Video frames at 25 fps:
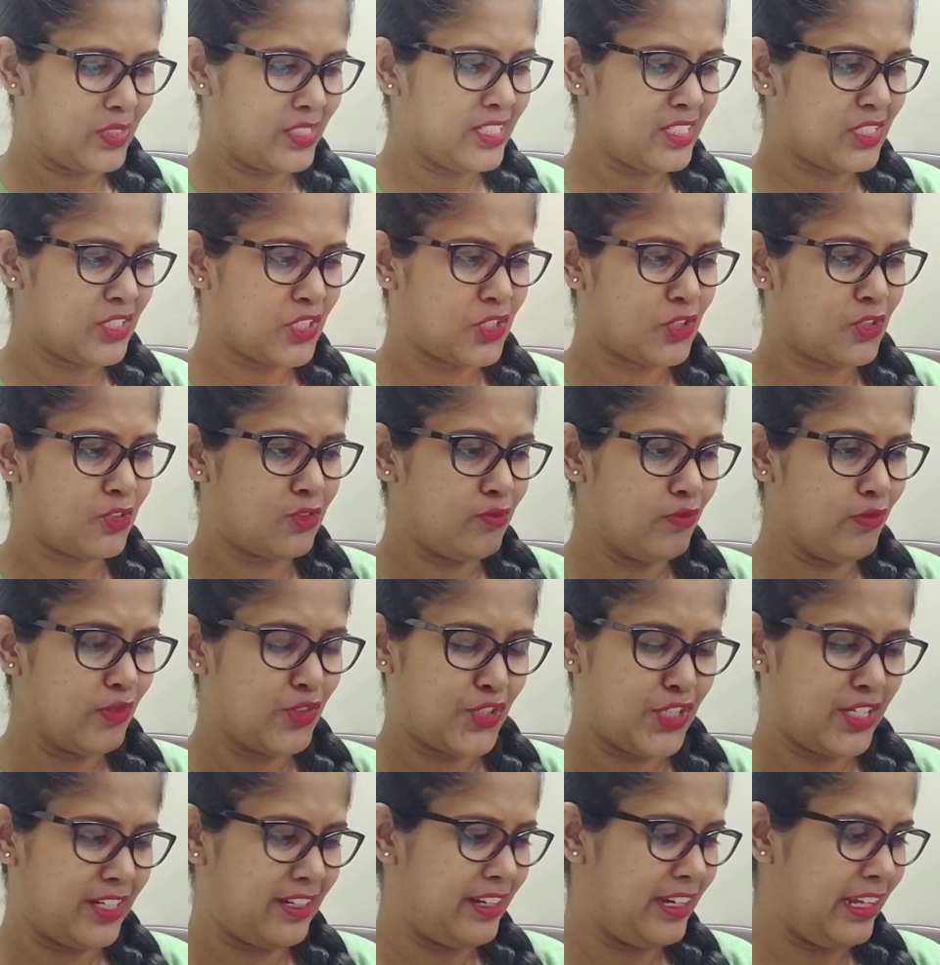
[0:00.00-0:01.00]
What a sh
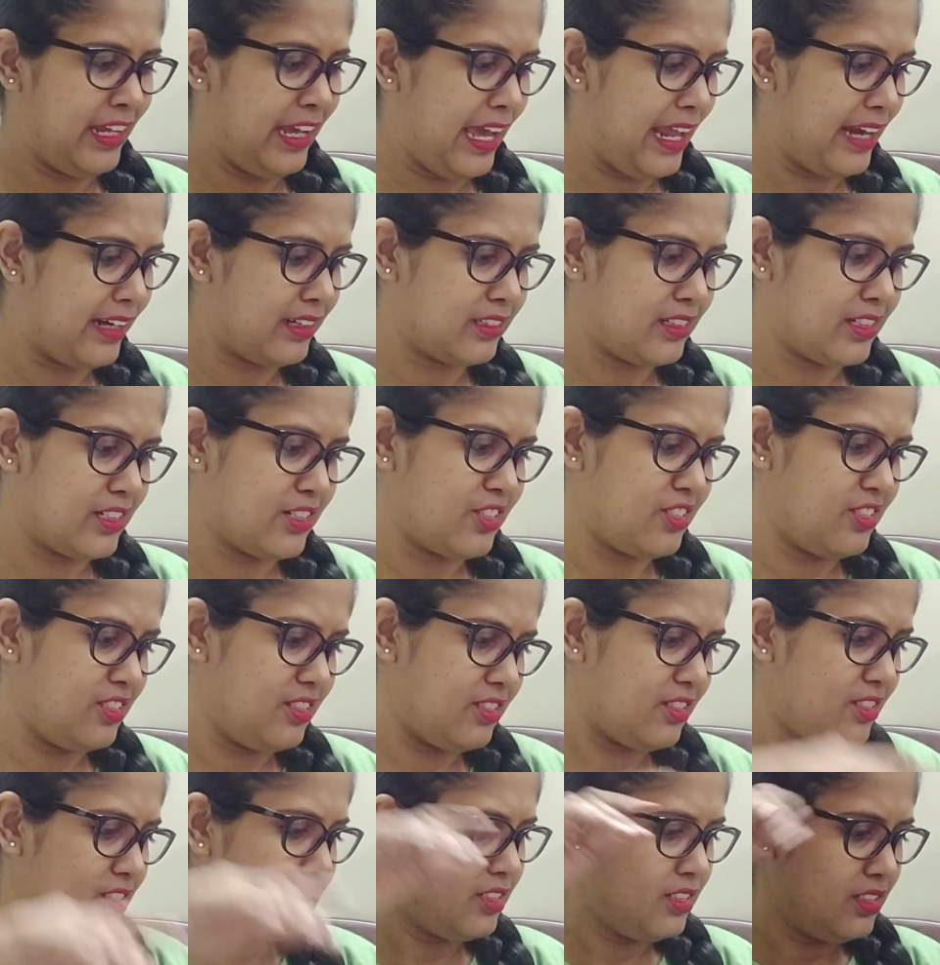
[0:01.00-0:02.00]
shitty character she
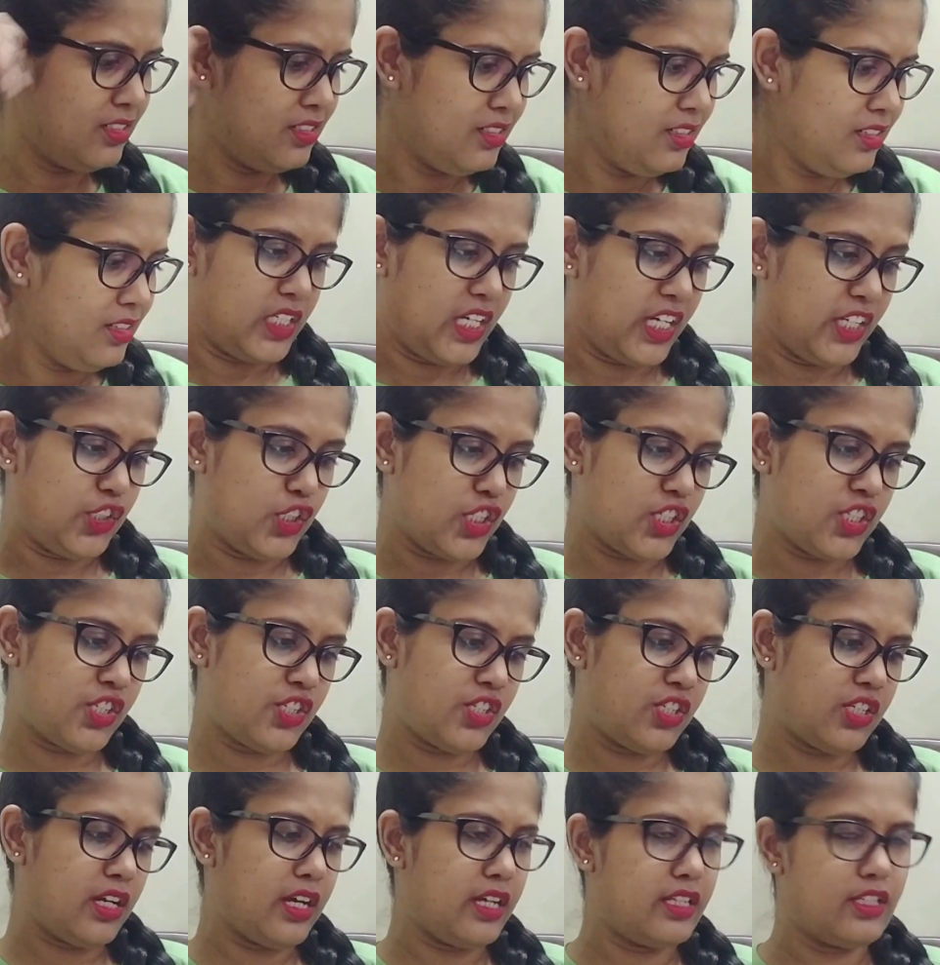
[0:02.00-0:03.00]
is. I
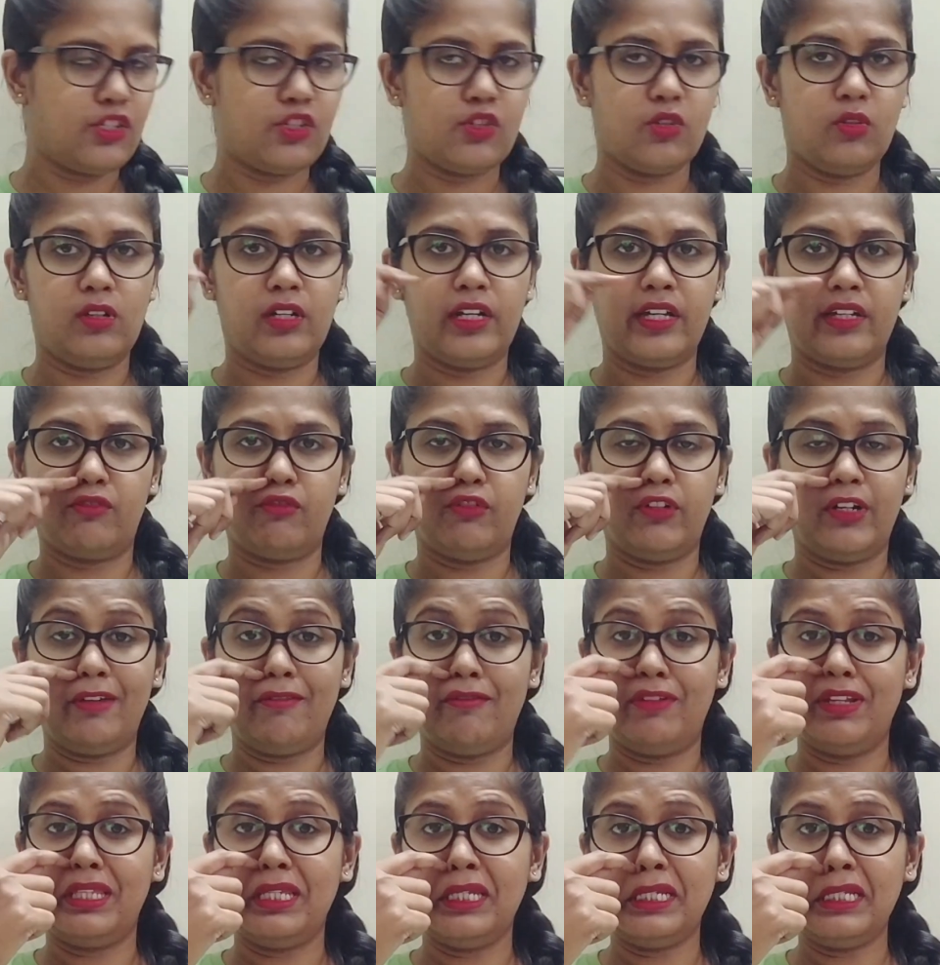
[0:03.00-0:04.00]
just consoled her for
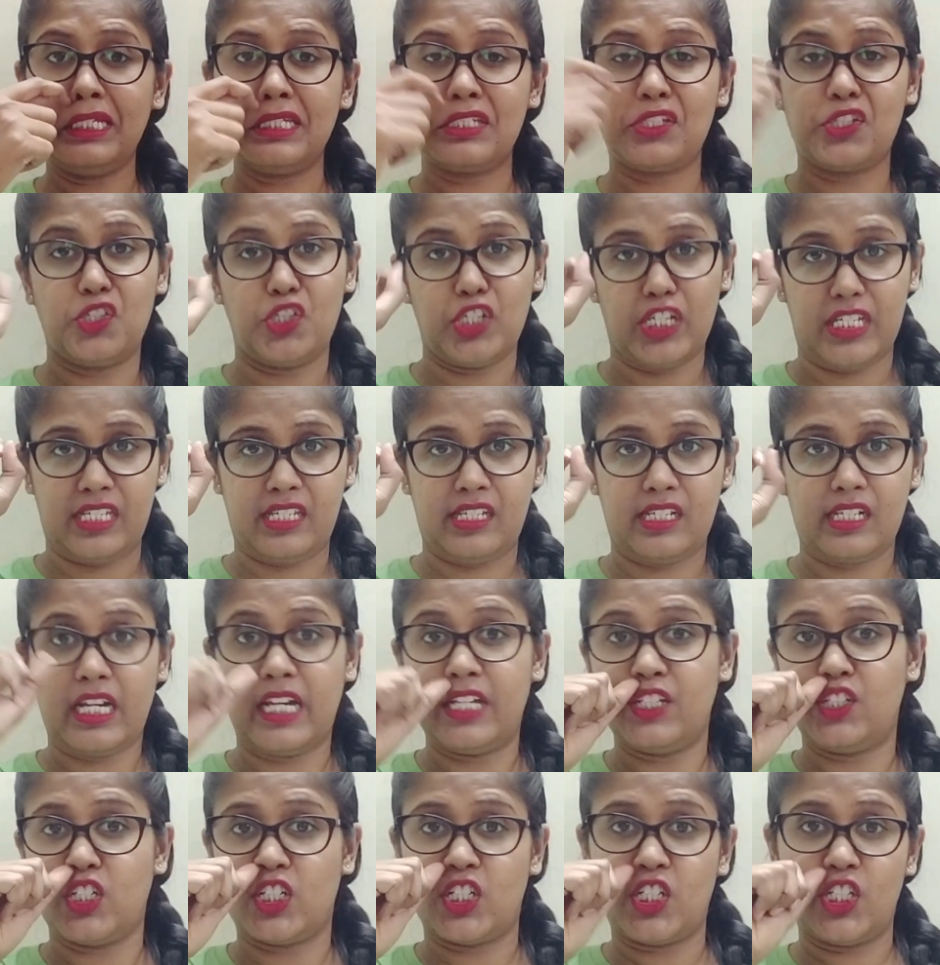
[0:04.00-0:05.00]
everything. It's just,
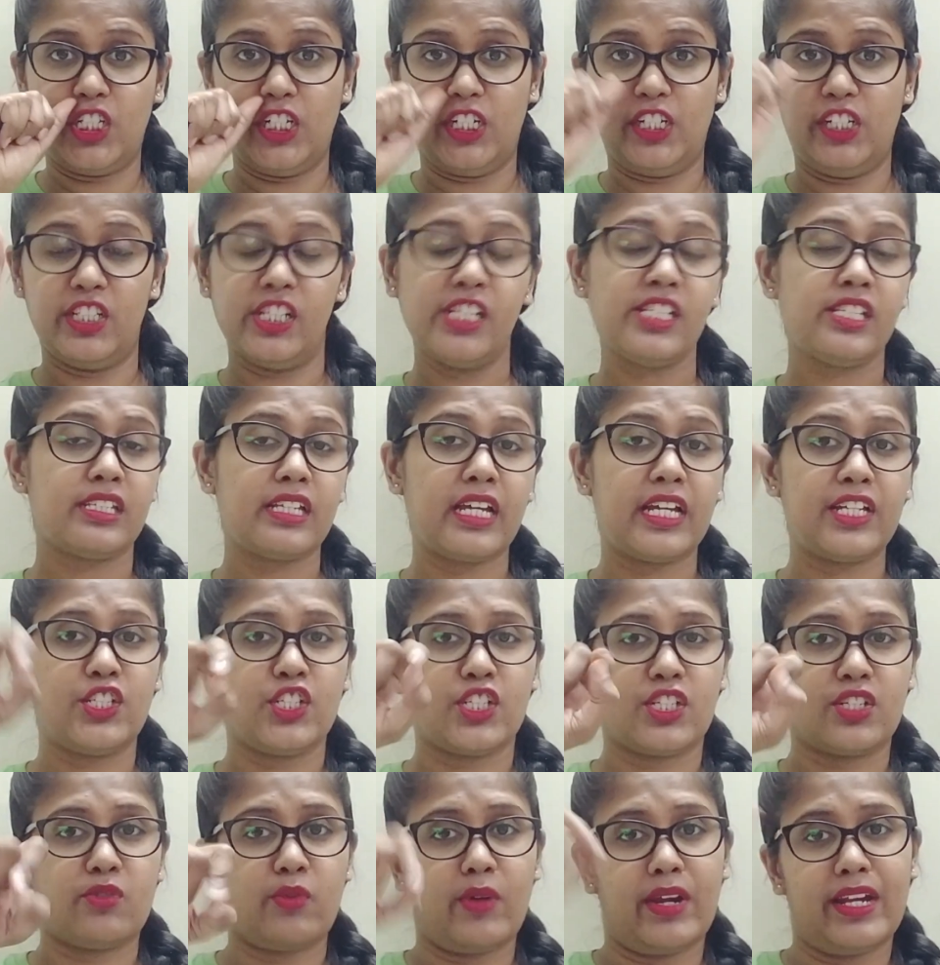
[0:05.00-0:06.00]
I just did this, I
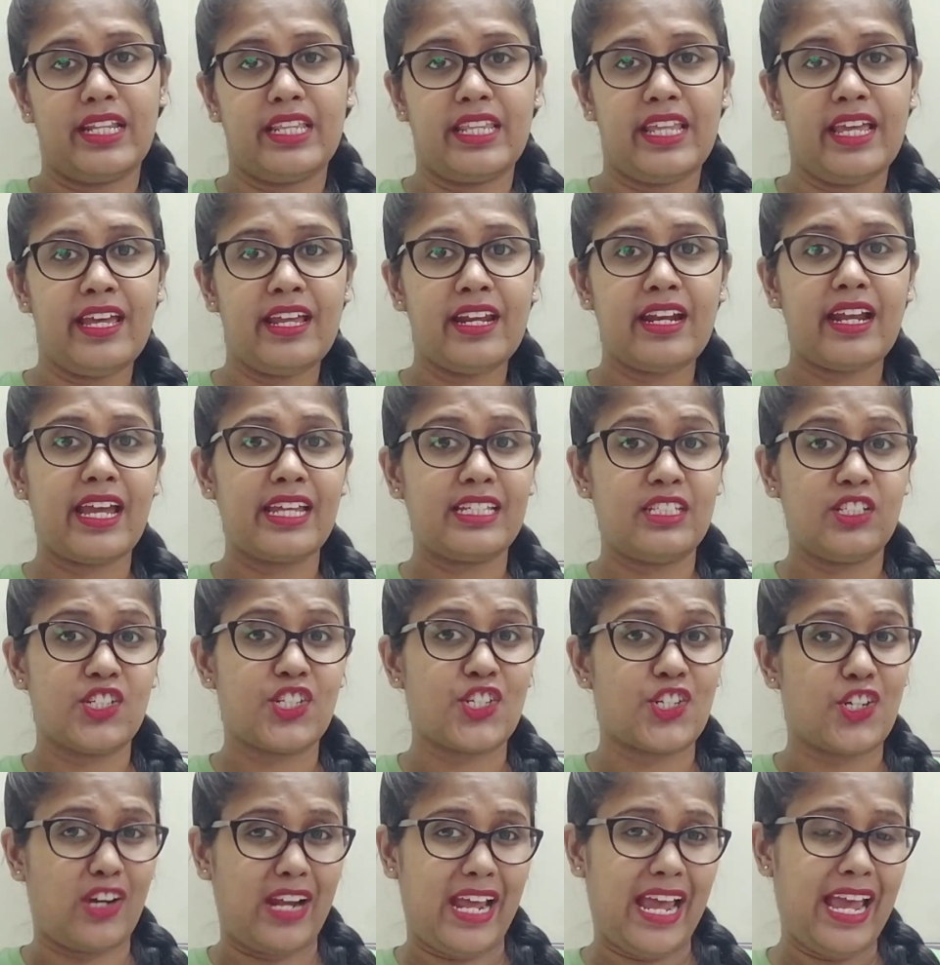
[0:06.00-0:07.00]
just went there, I
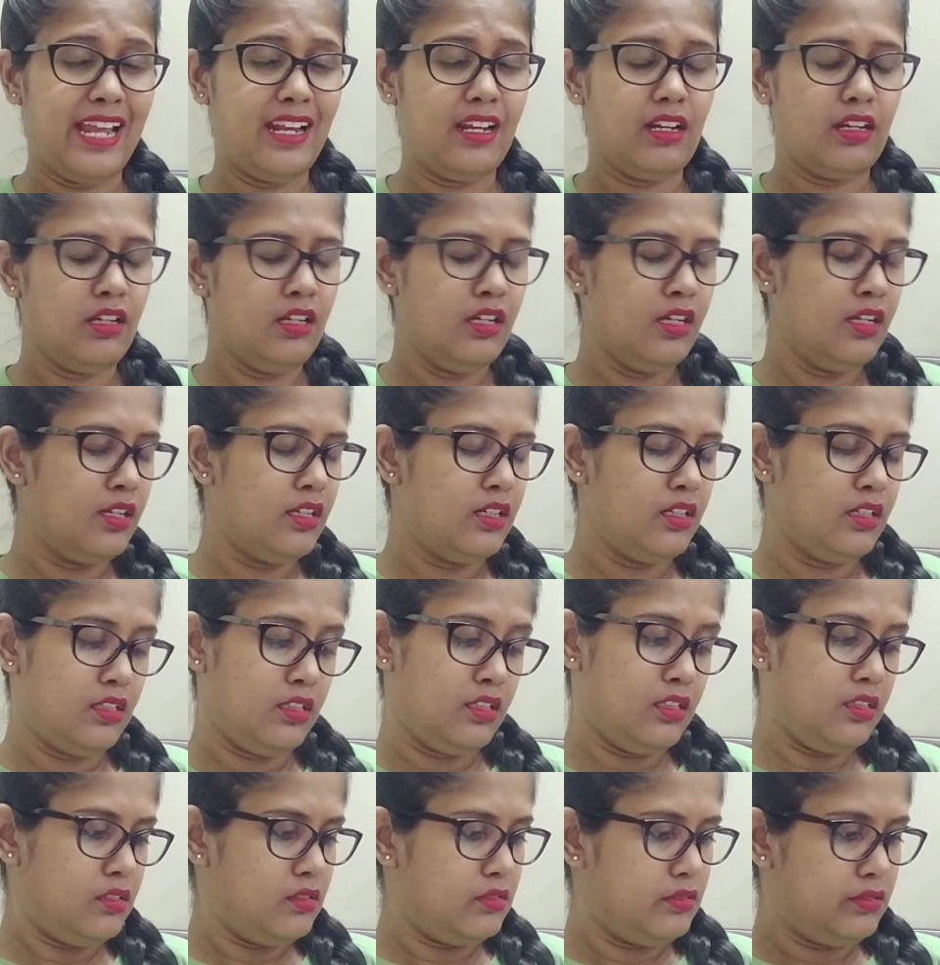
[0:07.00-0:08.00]
just ran.
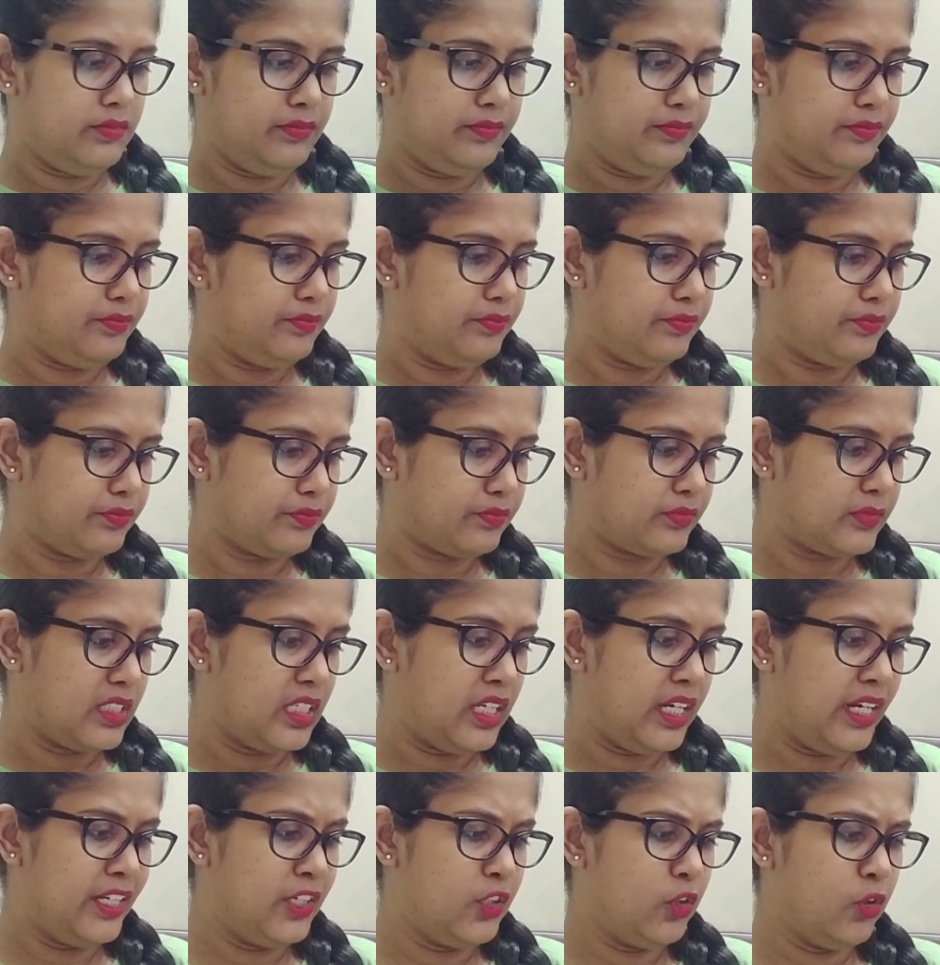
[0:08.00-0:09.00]

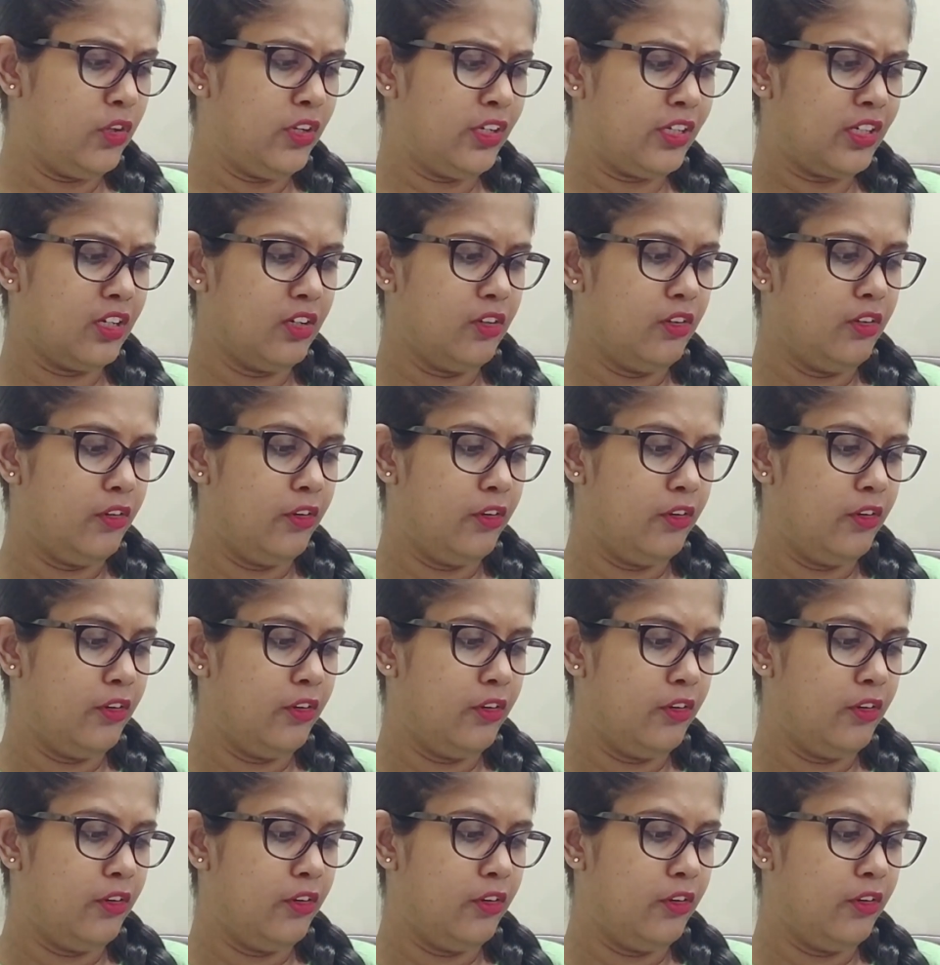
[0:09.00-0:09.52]
I don't